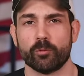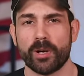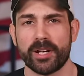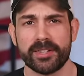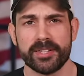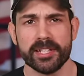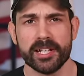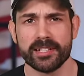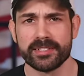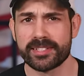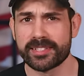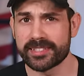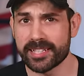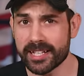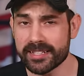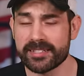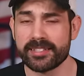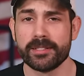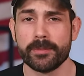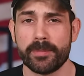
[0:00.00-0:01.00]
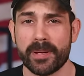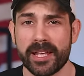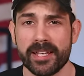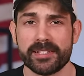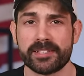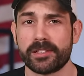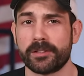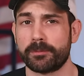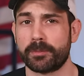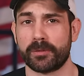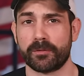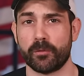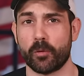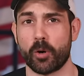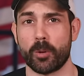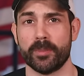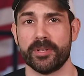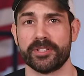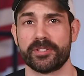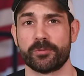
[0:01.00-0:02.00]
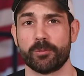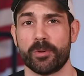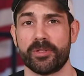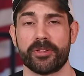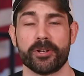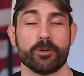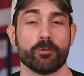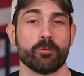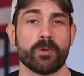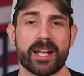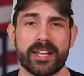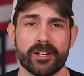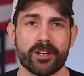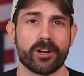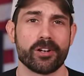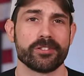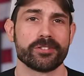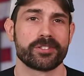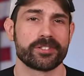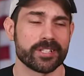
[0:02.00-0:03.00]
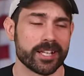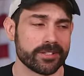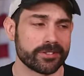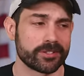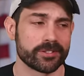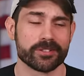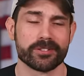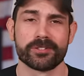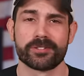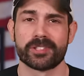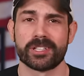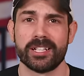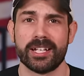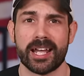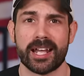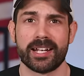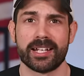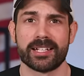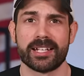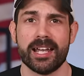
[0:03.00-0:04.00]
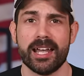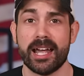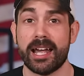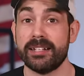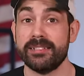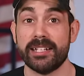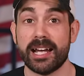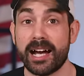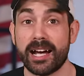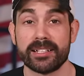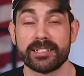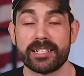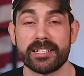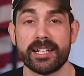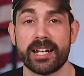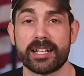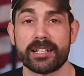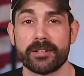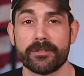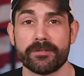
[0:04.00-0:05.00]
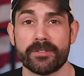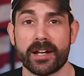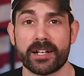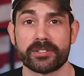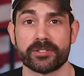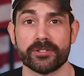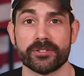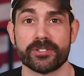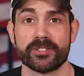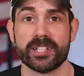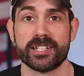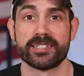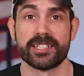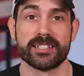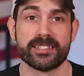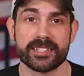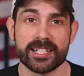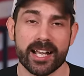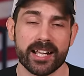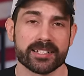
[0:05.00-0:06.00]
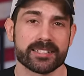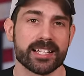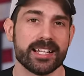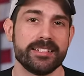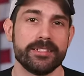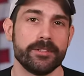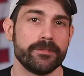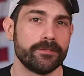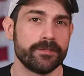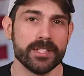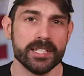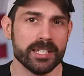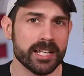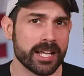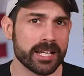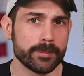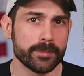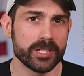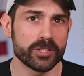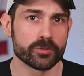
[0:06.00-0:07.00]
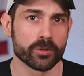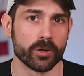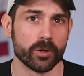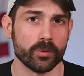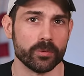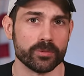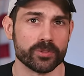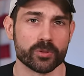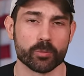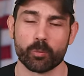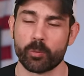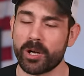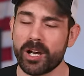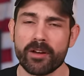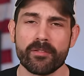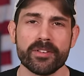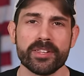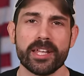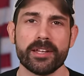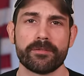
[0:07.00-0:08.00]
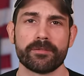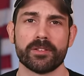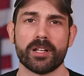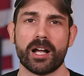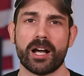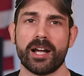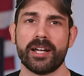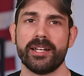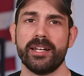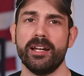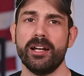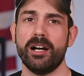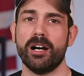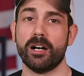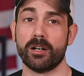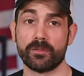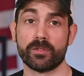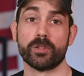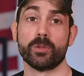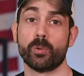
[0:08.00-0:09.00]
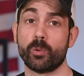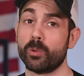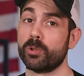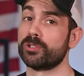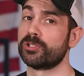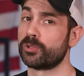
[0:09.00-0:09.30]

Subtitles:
Raytheon sets the pace of performance with their radars, sensors, kinetic, and non-kinetic effectors that detect and defeat enemy drones wherever they fly, hover, or